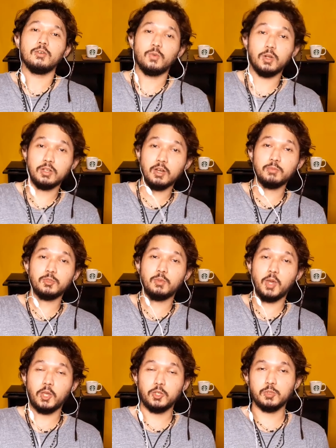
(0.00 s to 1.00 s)
Welcome to
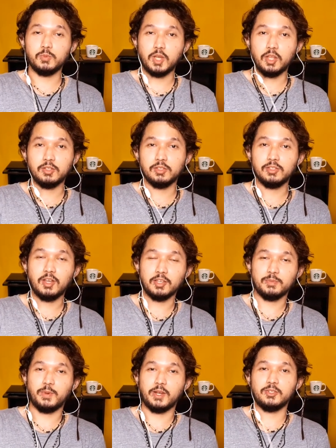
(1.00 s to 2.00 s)
my YouTube channel,
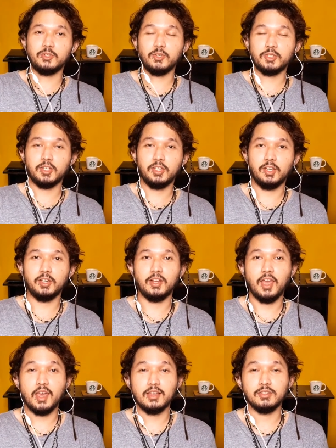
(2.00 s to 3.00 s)
Gaspar De Rosa
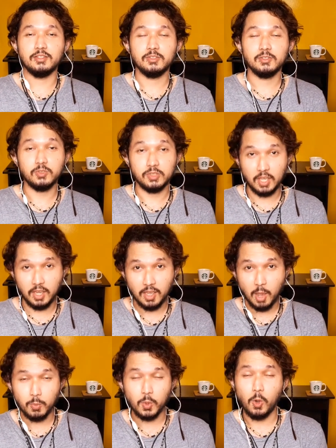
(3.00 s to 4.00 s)
here, and today
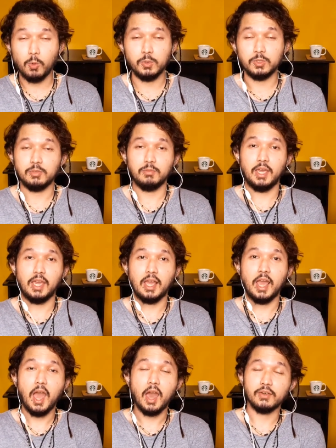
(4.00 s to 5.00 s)
I'm going to make
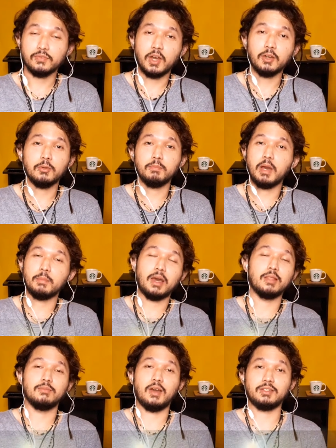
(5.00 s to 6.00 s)
a Funko Pop
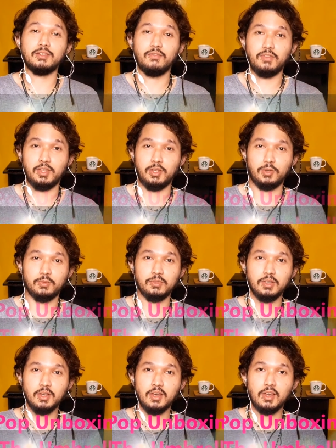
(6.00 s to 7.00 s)
unboxing video
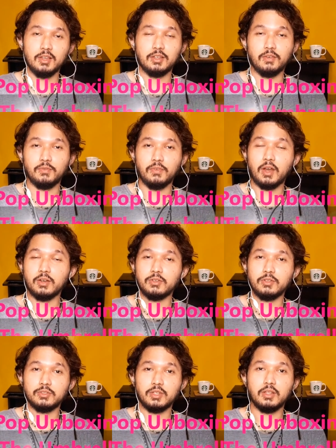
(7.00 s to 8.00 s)
sa
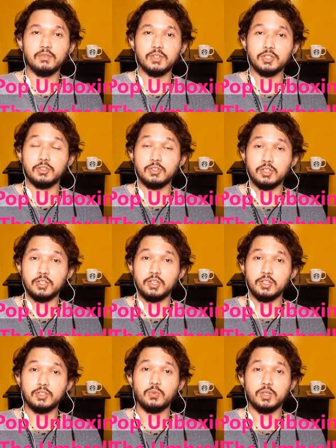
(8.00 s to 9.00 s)
Funko television
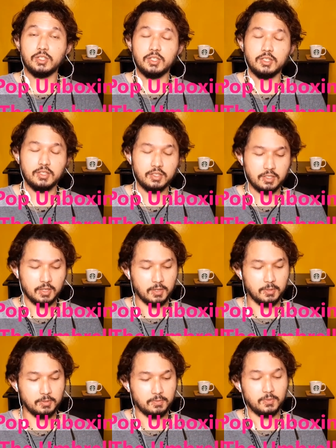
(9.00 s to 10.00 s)
series, which is
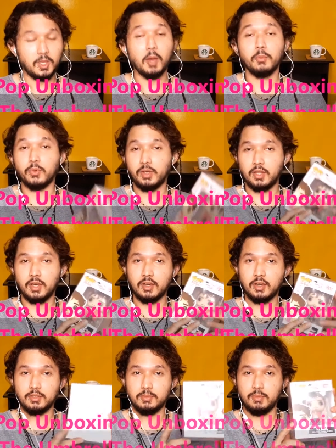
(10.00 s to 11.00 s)
the Umbrella
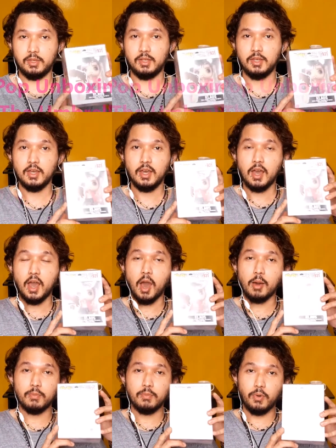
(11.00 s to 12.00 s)
Academy.
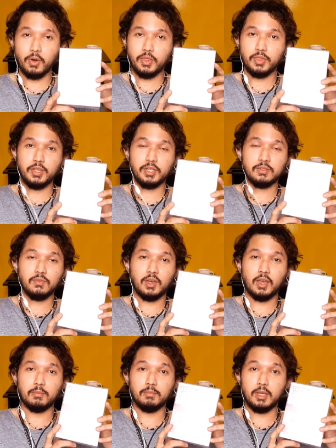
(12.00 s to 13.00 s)
I bought this
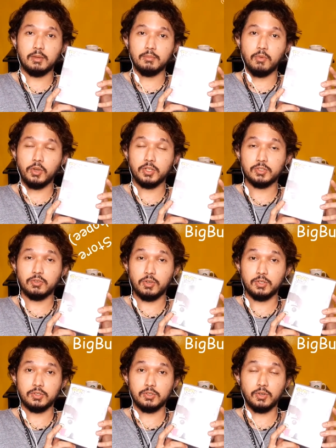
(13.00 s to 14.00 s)
via Big Boys
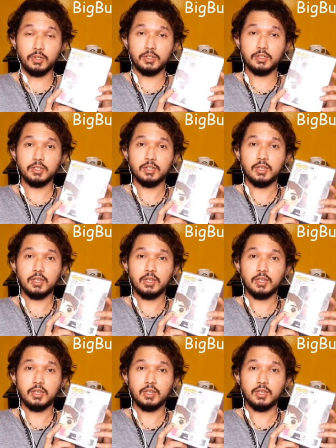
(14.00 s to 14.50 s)
Toy Store,